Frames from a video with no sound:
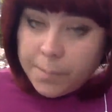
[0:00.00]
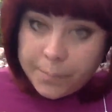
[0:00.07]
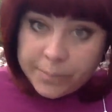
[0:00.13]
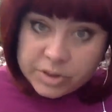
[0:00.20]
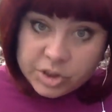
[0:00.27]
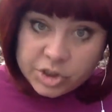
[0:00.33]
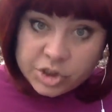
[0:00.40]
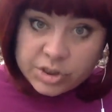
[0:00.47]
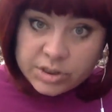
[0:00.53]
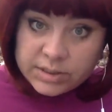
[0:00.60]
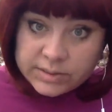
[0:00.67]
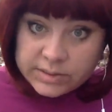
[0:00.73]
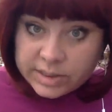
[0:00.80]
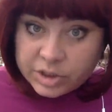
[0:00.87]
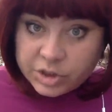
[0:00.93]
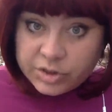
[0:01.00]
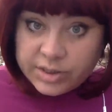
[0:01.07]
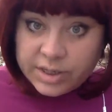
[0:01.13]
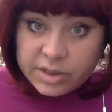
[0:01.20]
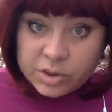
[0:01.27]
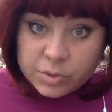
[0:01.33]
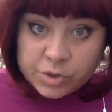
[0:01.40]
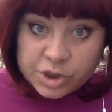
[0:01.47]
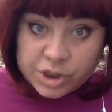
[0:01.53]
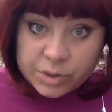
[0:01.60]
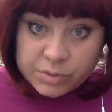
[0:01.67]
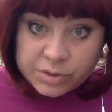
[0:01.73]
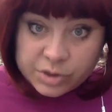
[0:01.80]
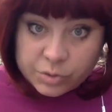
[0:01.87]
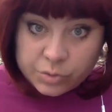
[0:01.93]
position in Sagittarius, which he
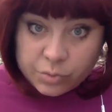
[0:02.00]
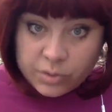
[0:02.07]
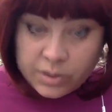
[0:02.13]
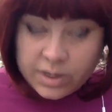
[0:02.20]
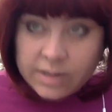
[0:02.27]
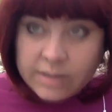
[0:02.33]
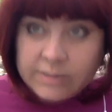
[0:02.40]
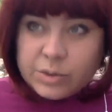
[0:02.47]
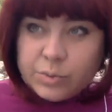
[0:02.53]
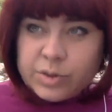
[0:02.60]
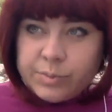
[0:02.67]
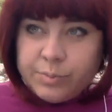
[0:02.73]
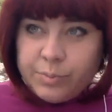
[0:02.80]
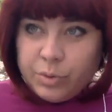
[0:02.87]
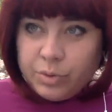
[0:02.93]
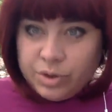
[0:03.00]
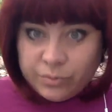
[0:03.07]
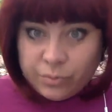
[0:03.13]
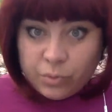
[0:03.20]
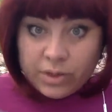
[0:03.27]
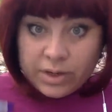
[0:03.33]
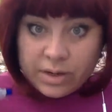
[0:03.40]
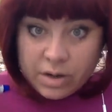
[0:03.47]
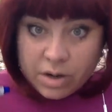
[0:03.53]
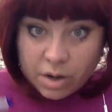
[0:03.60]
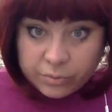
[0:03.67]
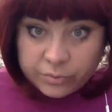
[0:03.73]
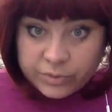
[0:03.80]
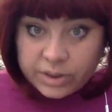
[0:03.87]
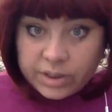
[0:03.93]
was ruling, and this was beautifully and
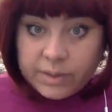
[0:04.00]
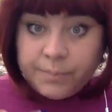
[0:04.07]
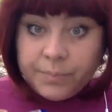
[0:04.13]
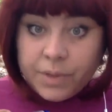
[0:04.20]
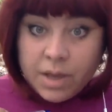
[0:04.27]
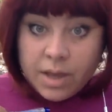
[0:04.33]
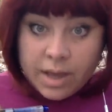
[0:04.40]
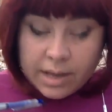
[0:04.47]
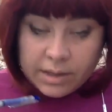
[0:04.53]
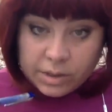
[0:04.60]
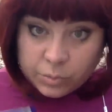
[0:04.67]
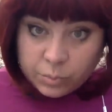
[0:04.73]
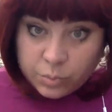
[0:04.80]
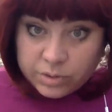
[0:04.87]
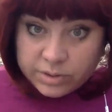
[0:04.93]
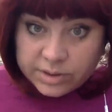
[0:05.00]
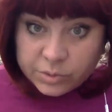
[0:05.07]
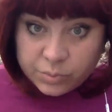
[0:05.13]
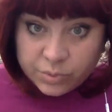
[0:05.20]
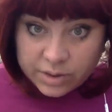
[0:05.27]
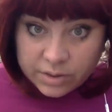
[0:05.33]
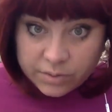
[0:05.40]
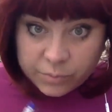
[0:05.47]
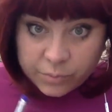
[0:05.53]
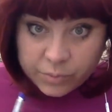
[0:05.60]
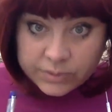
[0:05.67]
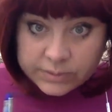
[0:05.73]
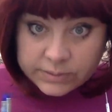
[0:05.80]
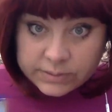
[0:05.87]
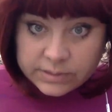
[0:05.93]
lofty, and these were
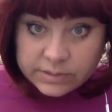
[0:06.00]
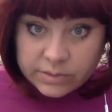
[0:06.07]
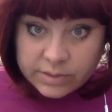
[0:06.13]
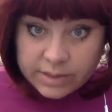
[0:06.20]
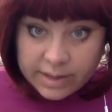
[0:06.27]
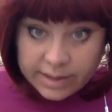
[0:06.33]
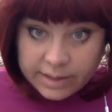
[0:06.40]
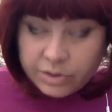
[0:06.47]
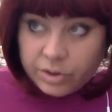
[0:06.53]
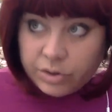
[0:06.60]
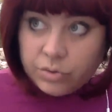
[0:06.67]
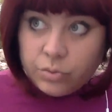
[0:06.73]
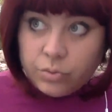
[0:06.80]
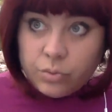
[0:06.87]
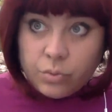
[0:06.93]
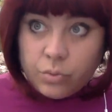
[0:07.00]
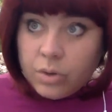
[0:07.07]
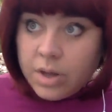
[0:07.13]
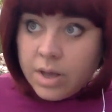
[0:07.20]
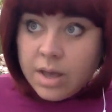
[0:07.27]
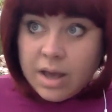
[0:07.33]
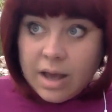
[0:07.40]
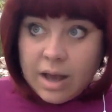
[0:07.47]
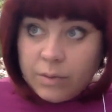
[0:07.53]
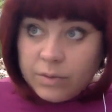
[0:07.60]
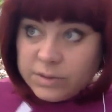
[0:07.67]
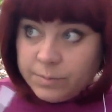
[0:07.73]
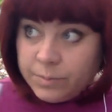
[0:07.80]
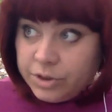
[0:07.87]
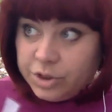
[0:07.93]
influences related to our
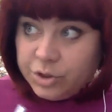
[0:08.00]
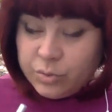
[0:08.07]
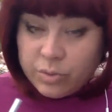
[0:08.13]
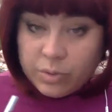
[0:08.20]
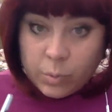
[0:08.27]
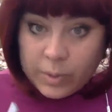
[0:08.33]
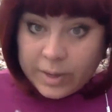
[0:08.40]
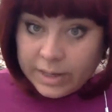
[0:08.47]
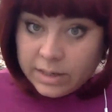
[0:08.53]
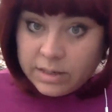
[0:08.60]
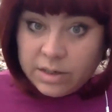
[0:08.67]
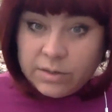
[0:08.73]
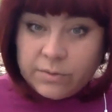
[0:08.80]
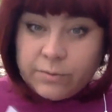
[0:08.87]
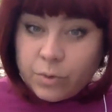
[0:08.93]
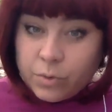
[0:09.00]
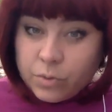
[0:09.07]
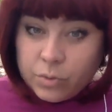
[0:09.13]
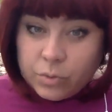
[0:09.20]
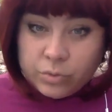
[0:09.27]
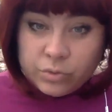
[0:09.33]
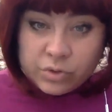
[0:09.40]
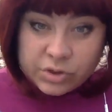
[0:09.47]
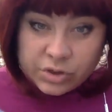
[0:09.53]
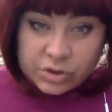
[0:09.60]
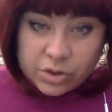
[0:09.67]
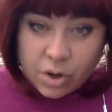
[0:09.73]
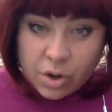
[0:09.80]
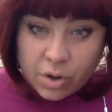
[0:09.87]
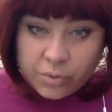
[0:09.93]
spiritual awakening, for good,
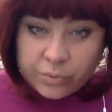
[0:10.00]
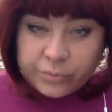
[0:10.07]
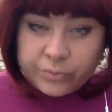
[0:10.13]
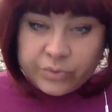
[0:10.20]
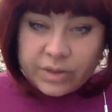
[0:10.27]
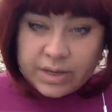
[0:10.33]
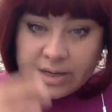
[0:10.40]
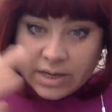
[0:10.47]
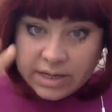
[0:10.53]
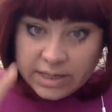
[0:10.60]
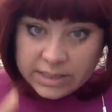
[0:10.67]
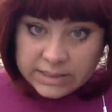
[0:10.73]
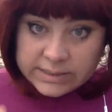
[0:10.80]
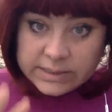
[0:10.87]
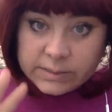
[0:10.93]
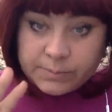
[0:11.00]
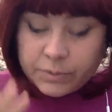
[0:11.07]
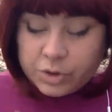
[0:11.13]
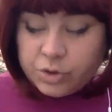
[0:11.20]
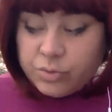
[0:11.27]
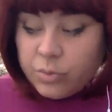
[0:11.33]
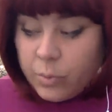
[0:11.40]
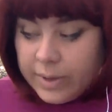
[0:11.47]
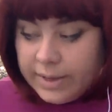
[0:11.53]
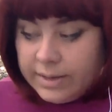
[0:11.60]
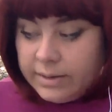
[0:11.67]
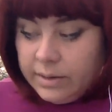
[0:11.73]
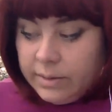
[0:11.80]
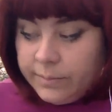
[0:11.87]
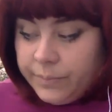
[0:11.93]
soft and easy spiritual
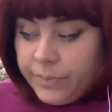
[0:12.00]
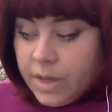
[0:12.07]
awakening.